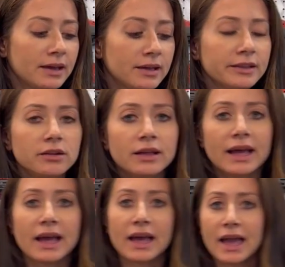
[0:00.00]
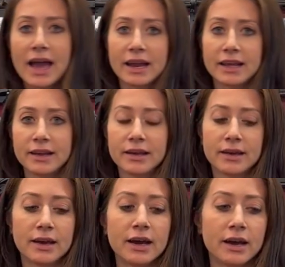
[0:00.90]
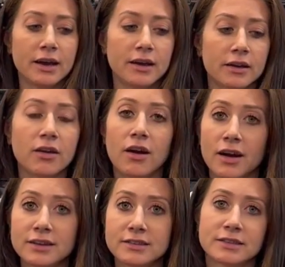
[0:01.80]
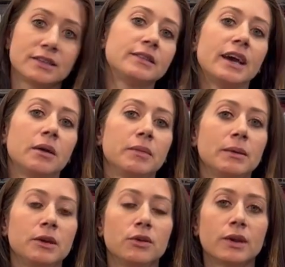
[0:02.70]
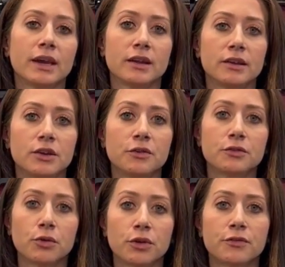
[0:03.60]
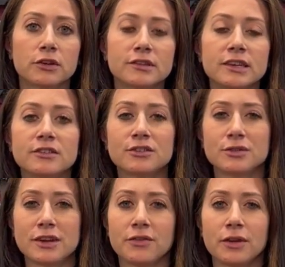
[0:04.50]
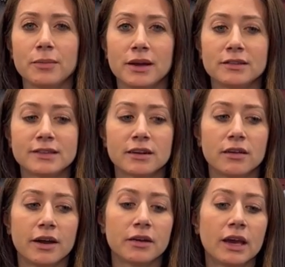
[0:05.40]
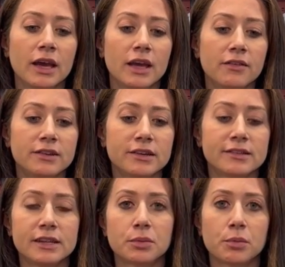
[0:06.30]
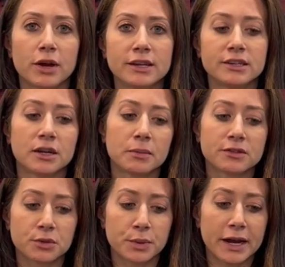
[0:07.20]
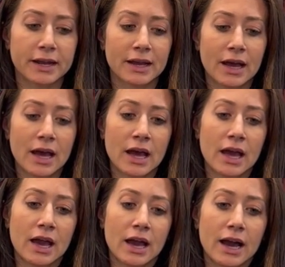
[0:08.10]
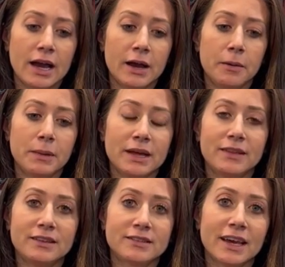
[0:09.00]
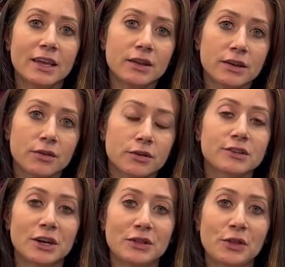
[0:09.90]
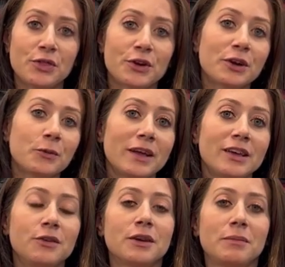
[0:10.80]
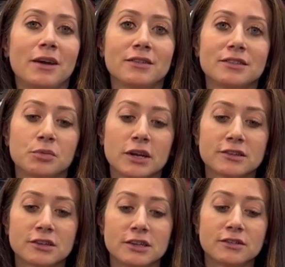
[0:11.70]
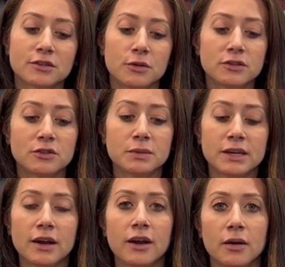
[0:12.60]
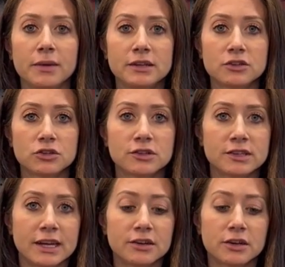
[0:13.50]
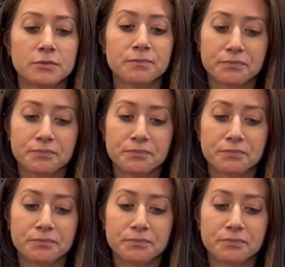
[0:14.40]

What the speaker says: little added costs that maybe you can't, totally foresee. So definitely balance that all out if it does need a proprietary muzzle brake. The third way that you can mount a suppressor is going to be a hub industry standard